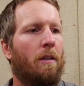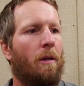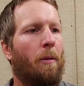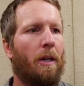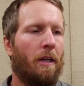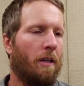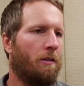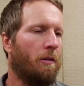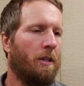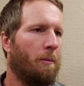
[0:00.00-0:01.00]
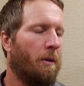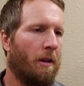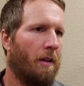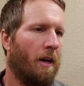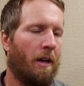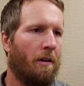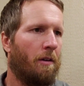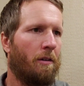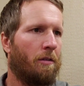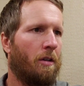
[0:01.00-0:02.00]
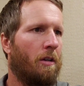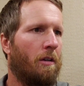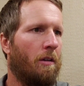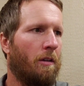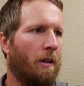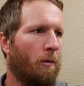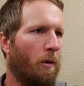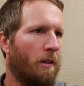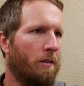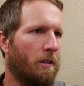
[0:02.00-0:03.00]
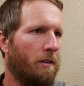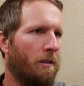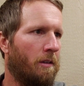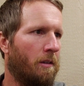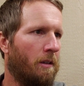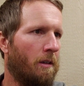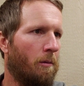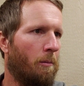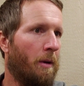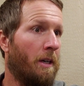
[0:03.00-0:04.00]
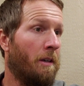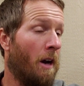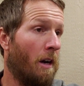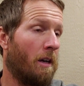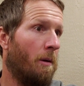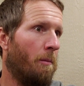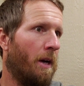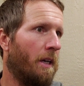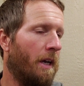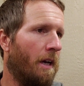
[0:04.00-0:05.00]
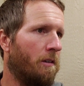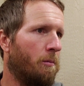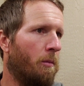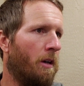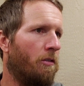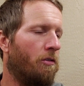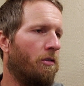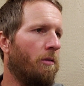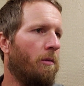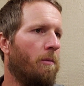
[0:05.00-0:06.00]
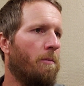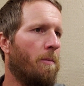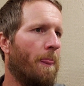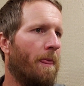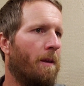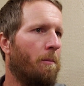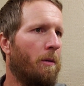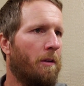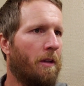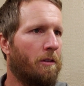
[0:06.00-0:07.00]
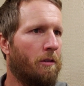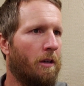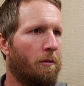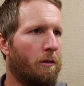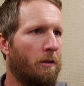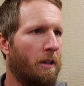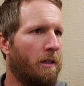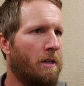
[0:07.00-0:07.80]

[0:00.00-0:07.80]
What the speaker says: I'm not going to get too deep into that. There's a lot of ways that it may not come back as much but that's not for right